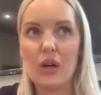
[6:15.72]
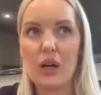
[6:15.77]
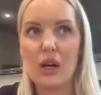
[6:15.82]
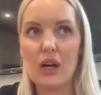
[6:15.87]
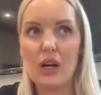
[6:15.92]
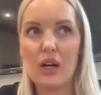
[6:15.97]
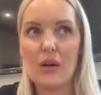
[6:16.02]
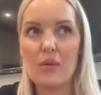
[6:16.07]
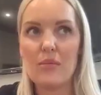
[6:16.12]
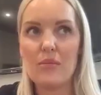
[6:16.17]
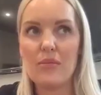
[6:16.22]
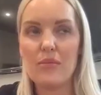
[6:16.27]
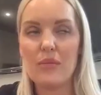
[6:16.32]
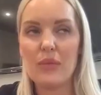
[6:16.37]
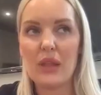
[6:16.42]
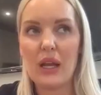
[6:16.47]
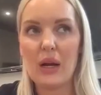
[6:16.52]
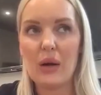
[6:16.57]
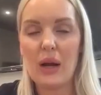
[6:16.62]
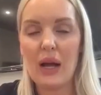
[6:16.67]

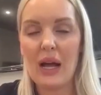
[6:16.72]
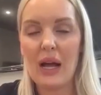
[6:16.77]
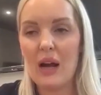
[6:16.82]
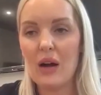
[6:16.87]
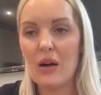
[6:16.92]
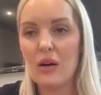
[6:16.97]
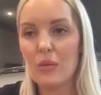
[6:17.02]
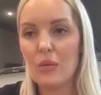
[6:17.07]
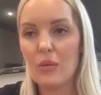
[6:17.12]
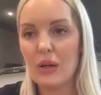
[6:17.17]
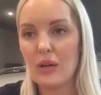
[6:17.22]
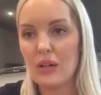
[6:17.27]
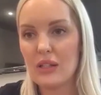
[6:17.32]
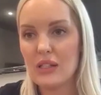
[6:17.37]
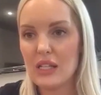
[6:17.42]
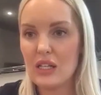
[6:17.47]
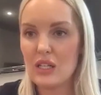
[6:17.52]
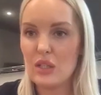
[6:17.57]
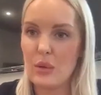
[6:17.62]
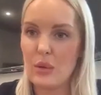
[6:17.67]
when I
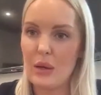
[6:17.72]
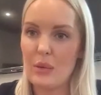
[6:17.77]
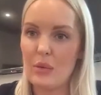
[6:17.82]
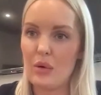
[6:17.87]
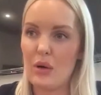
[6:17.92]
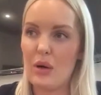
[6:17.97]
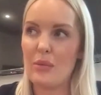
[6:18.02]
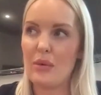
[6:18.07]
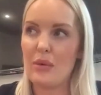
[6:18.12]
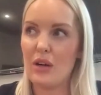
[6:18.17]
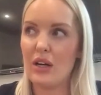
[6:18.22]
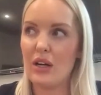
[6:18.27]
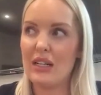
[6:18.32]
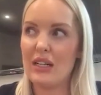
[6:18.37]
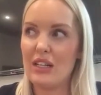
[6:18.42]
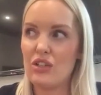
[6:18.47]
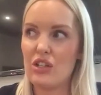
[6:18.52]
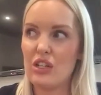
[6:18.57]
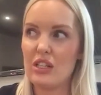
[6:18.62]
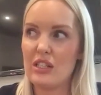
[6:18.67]
teach people, I
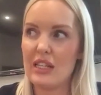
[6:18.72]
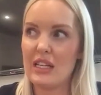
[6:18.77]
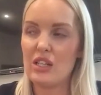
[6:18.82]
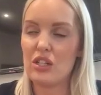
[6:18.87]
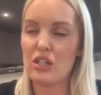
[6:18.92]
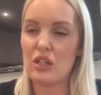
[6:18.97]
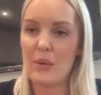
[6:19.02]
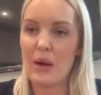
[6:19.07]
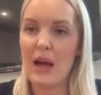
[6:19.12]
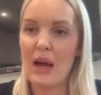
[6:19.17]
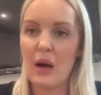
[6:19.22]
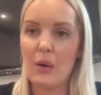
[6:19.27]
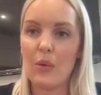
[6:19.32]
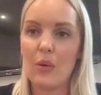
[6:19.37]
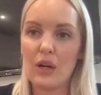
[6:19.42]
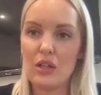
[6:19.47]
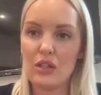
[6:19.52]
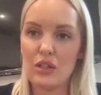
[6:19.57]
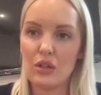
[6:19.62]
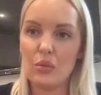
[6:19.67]
literally teach them how
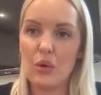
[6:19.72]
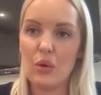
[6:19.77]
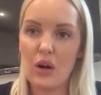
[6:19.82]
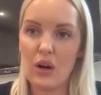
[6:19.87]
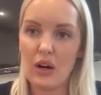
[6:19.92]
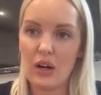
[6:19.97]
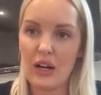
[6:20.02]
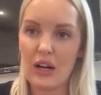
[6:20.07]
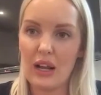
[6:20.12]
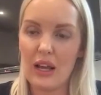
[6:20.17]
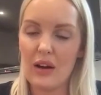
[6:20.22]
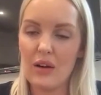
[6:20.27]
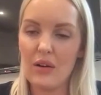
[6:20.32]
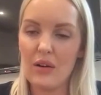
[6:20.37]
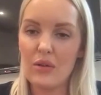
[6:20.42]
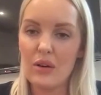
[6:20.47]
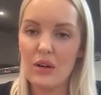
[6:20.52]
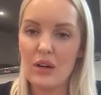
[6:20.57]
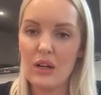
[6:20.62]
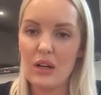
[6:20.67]
I do work
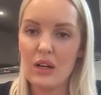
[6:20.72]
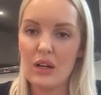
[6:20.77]
now.